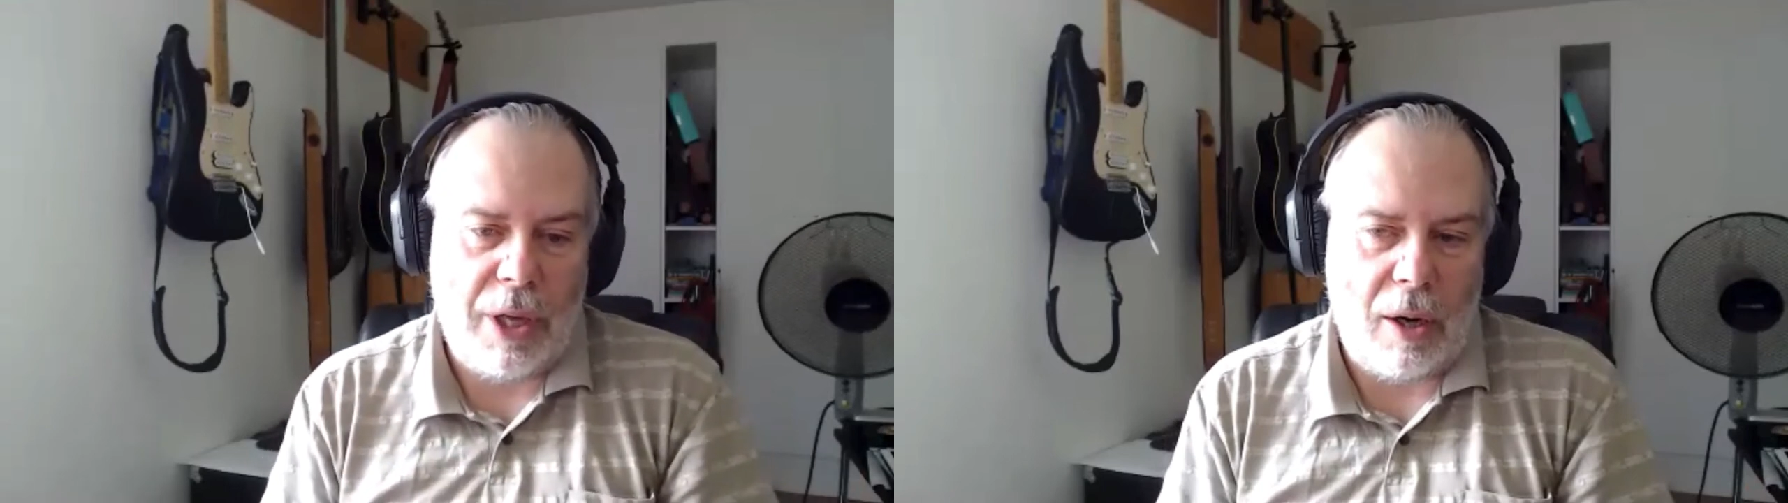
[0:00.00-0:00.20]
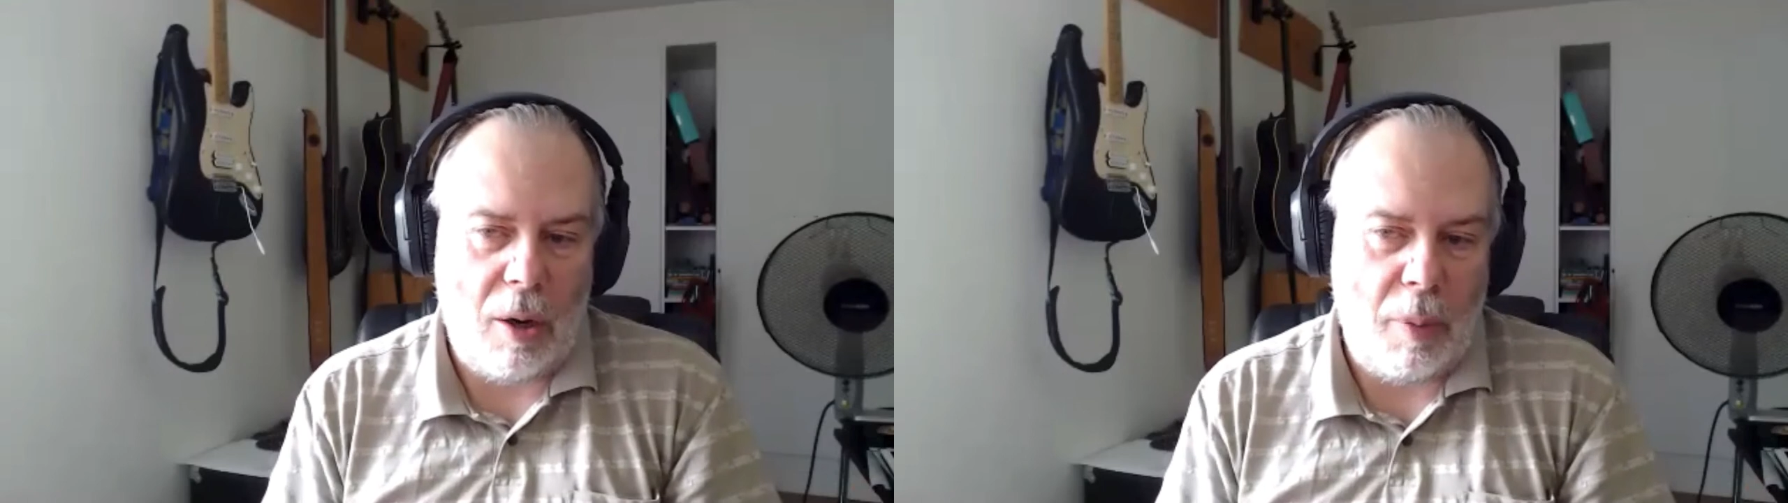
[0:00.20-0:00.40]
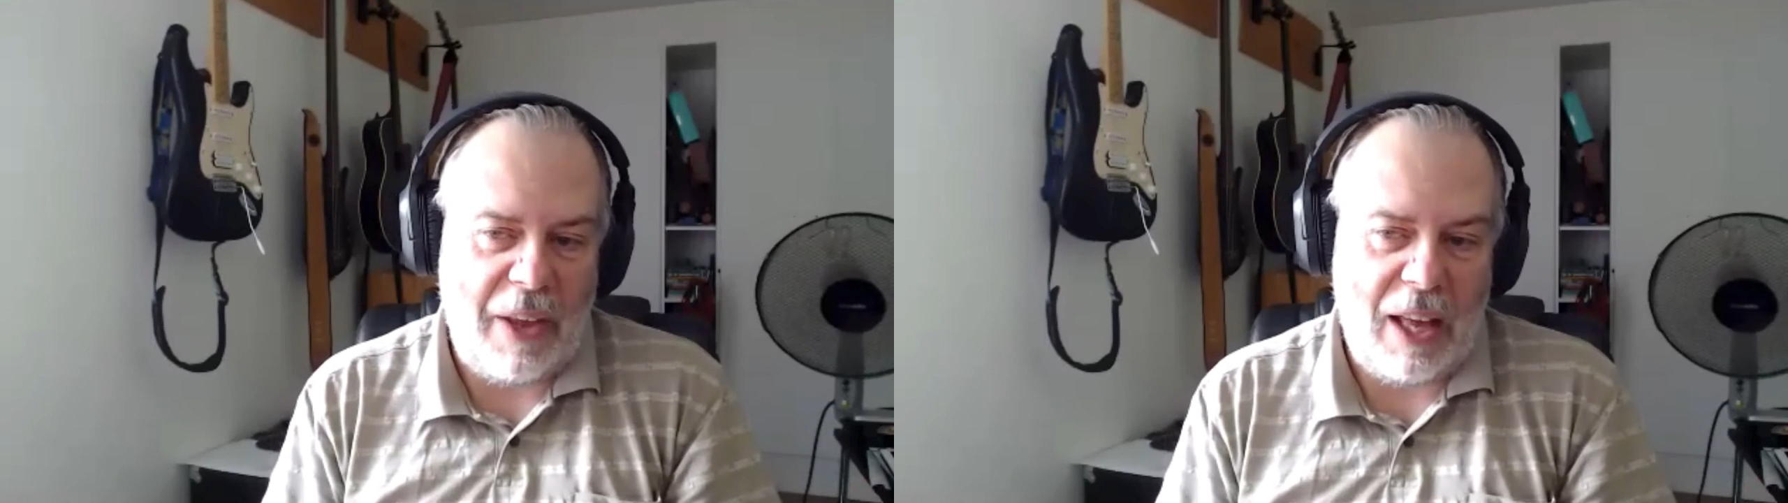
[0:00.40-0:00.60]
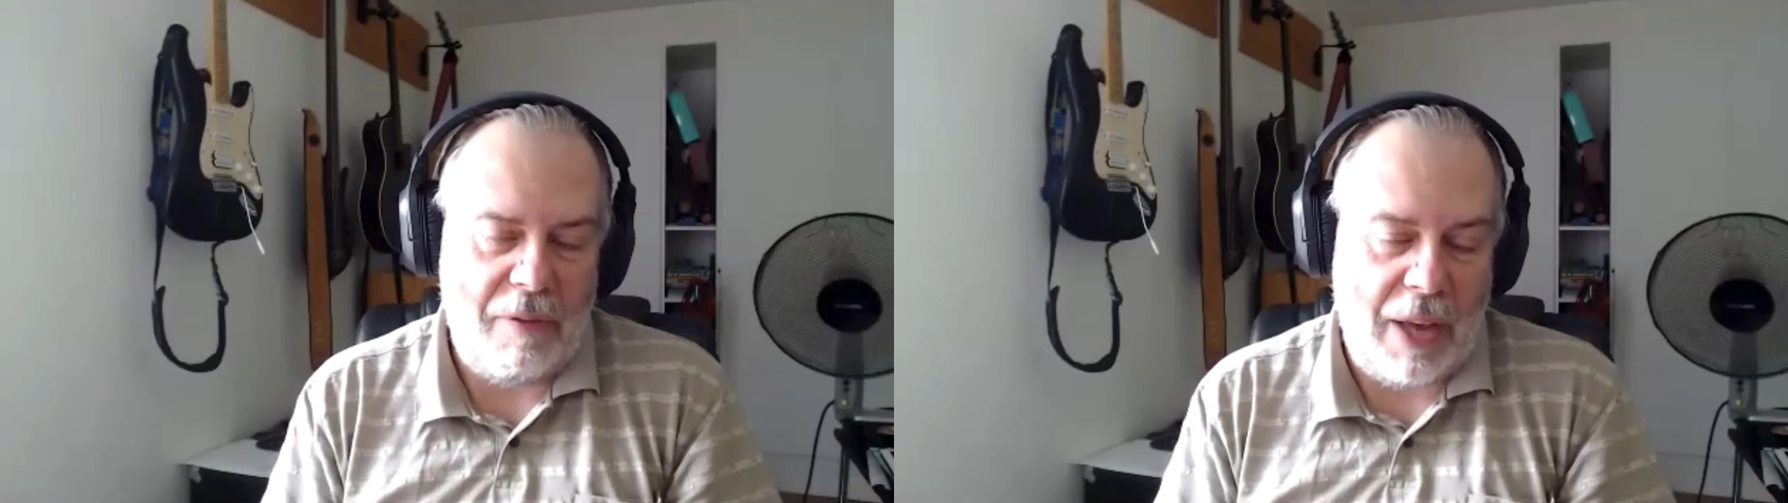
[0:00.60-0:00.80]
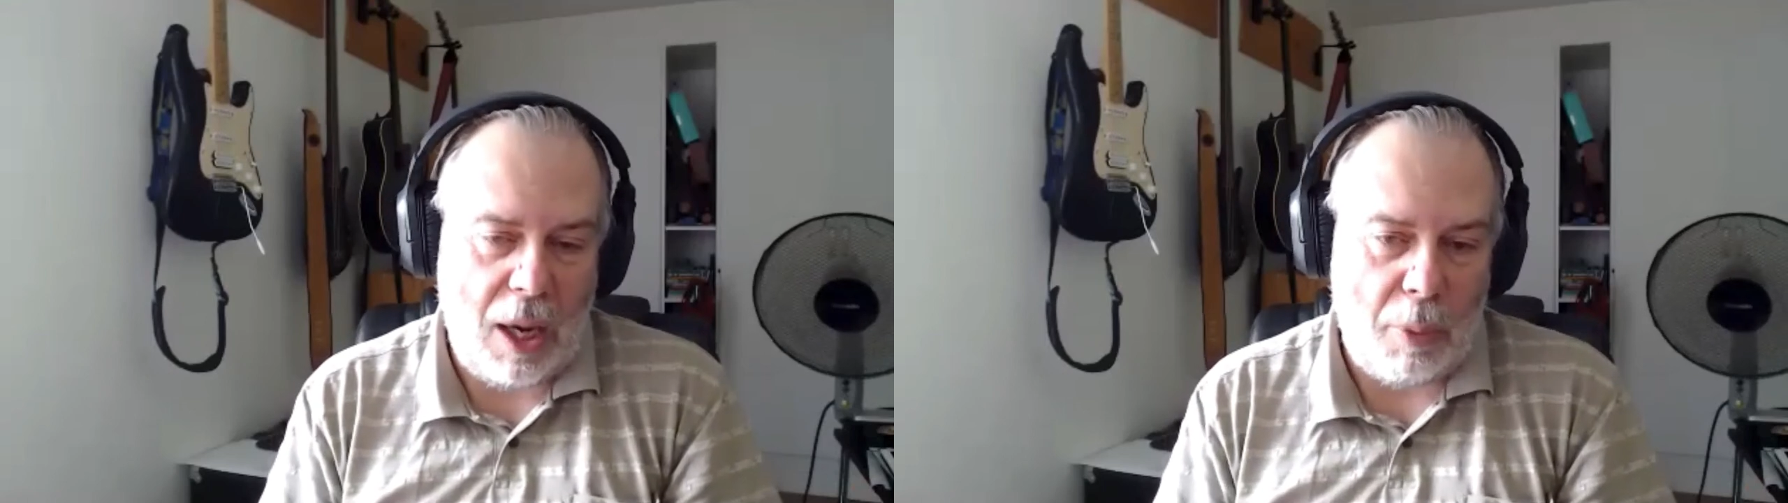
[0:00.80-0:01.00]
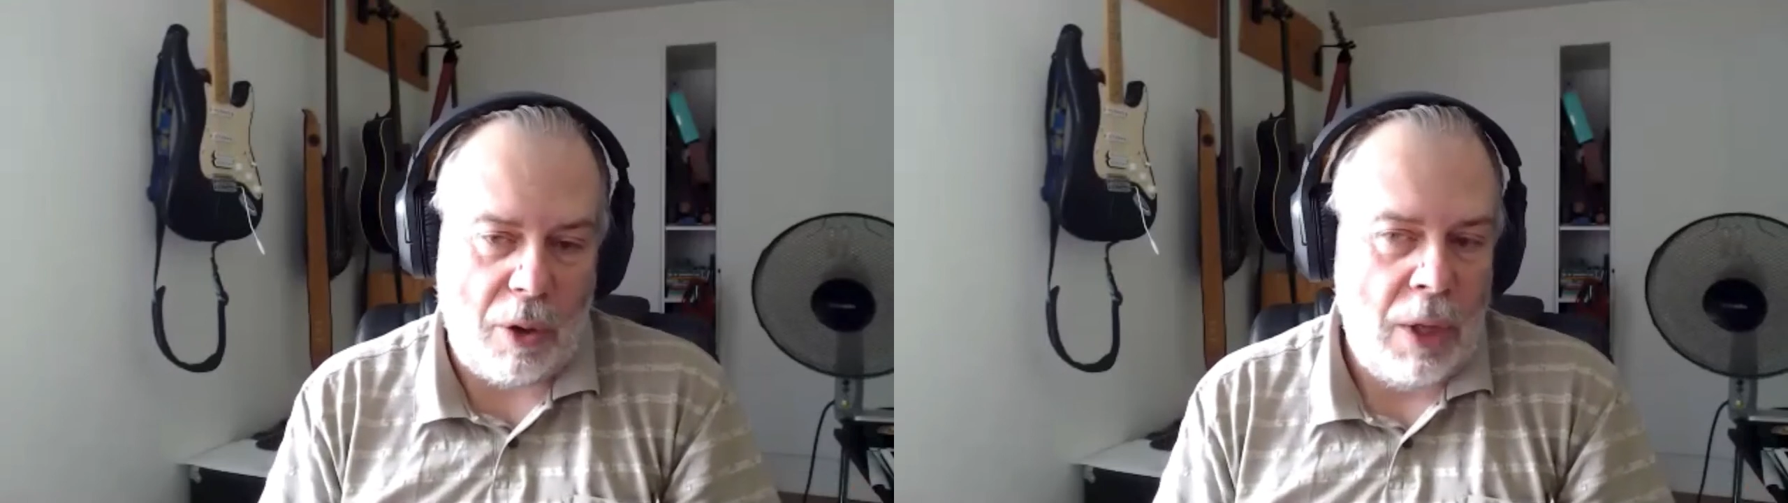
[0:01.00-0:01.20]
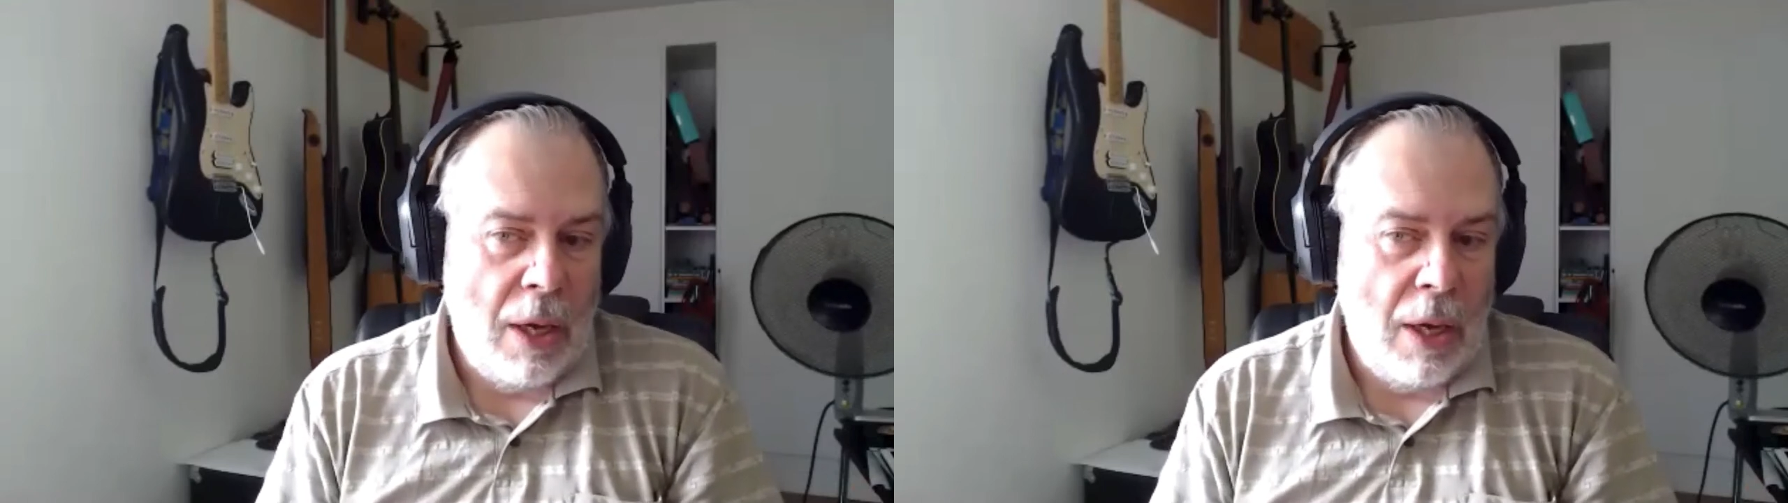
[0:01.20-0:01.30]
that are available.